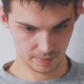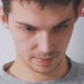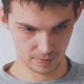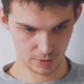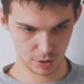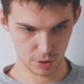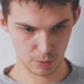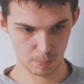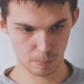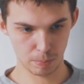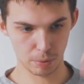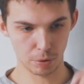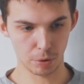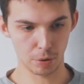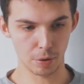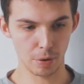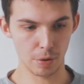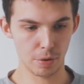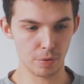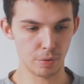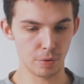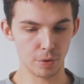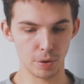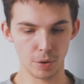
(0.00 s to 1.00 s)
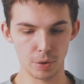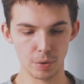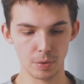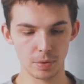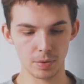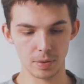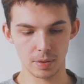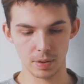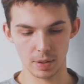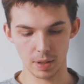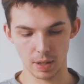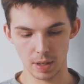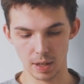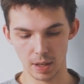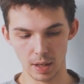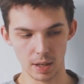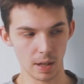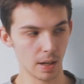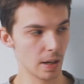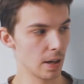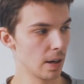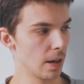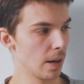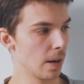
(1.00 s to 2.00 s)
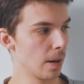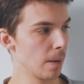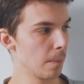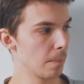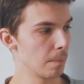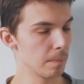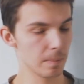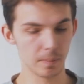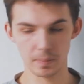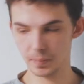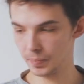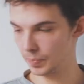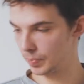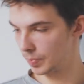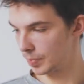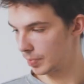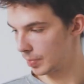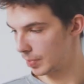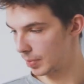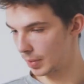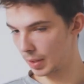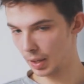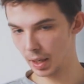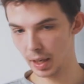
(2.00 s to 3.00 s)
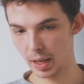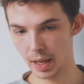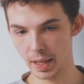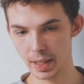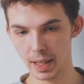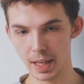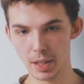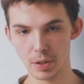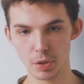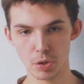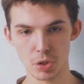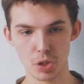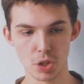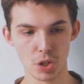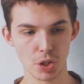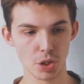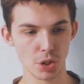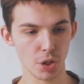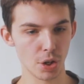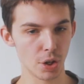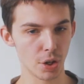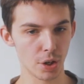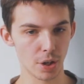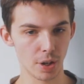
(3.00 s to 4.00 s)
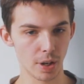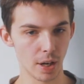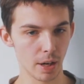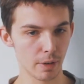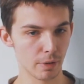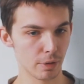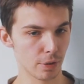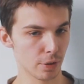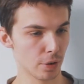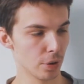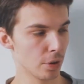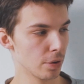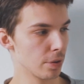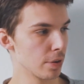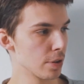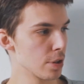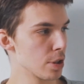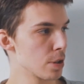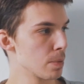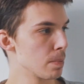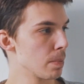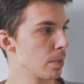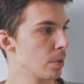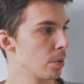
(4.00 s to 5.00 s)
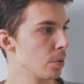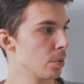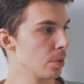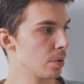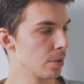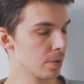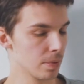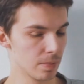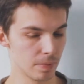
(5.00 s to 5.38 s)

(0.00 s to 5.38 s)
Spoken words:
Just pour through. I need to stir. I forgot the spoon.